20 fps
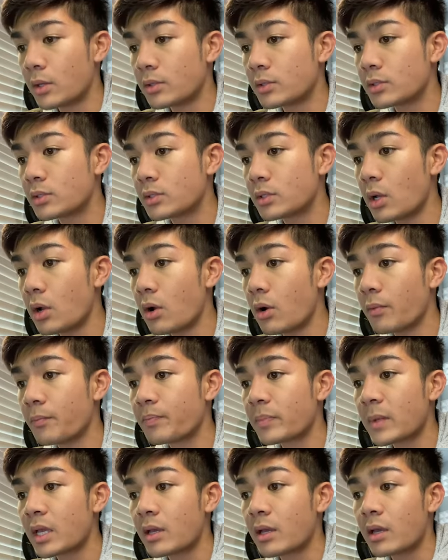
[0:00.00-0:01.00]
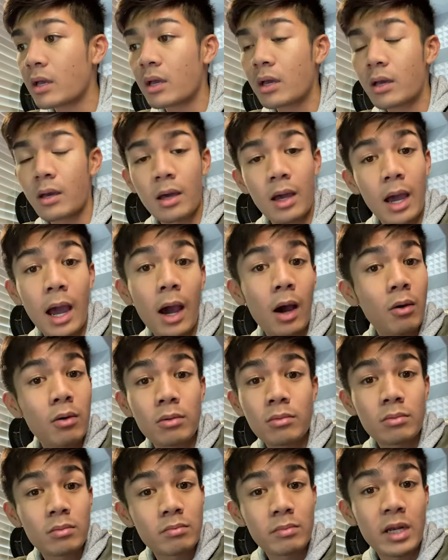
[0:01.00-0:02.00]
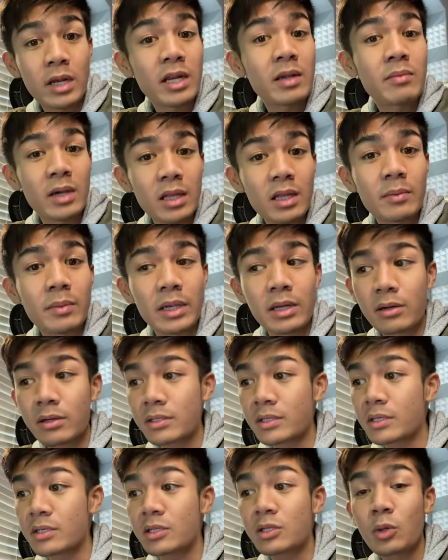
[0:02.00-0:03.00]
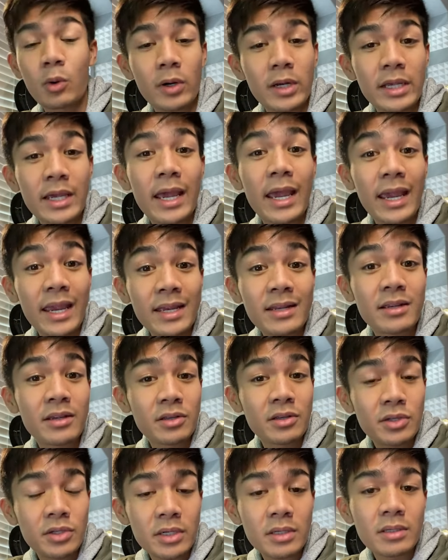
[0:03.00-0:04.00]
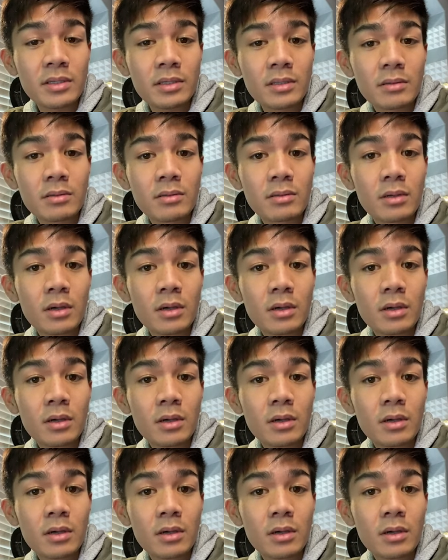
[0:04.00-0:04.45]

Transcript: So how many millimeters is 28 inches?